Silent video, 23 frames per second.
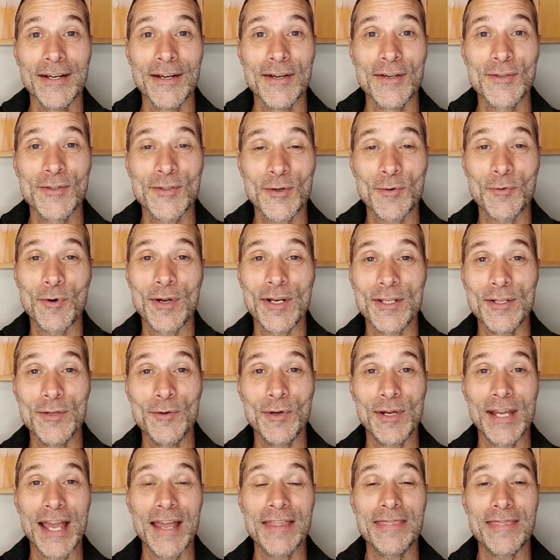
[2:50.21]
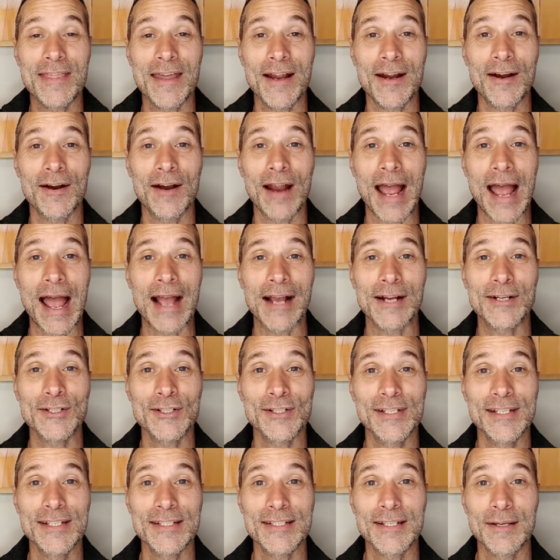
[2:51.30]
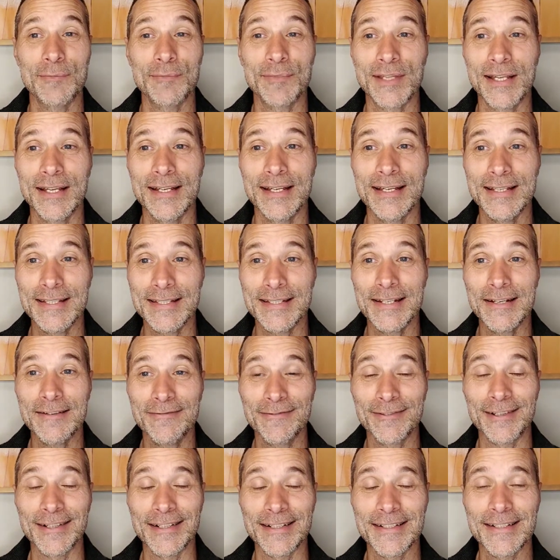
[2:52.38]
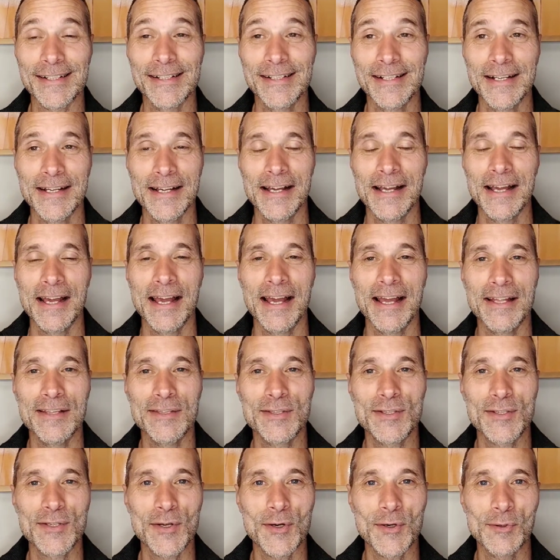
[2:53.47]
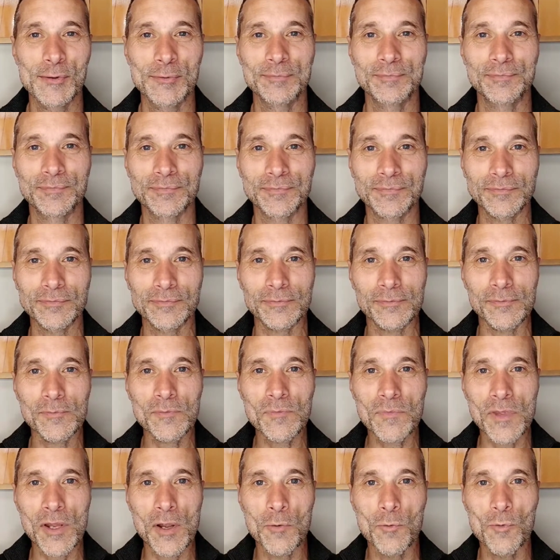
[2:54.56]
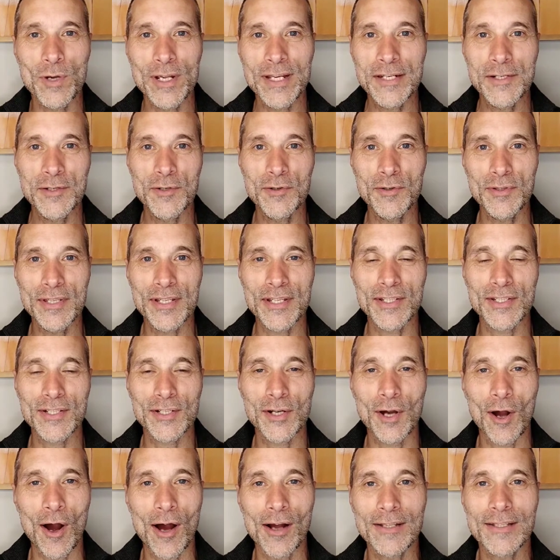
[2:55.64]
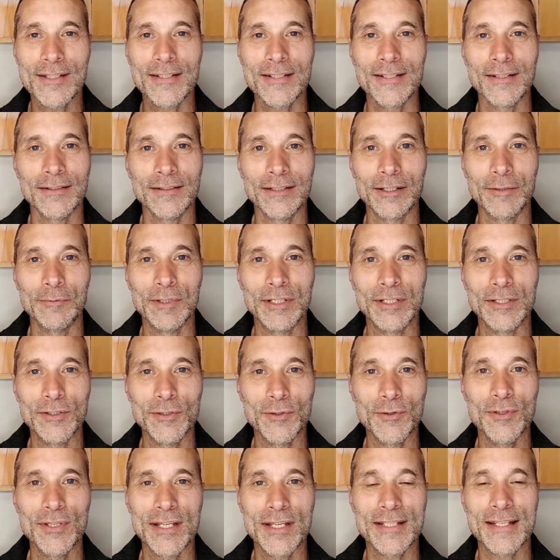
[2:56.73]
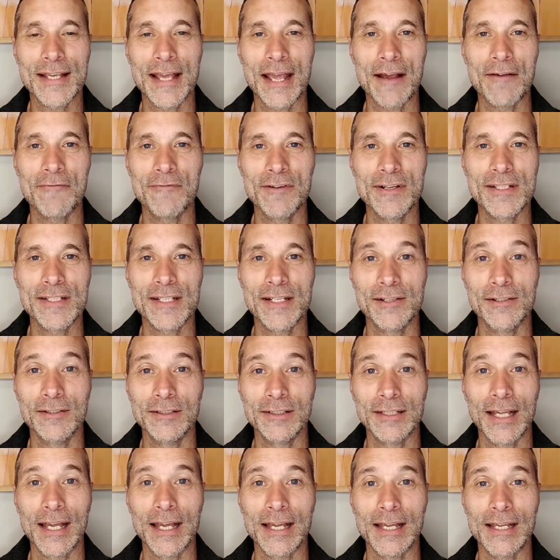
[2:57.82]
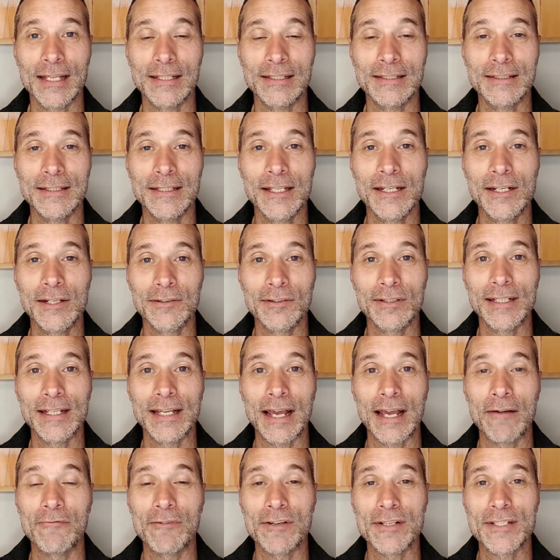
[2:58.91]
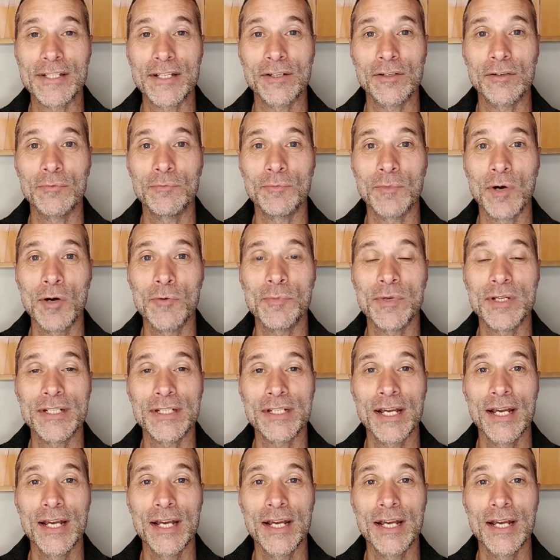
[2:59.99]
So when you get there, actually something is different. And so we do this constantly. We do this every single day, literally every single moment.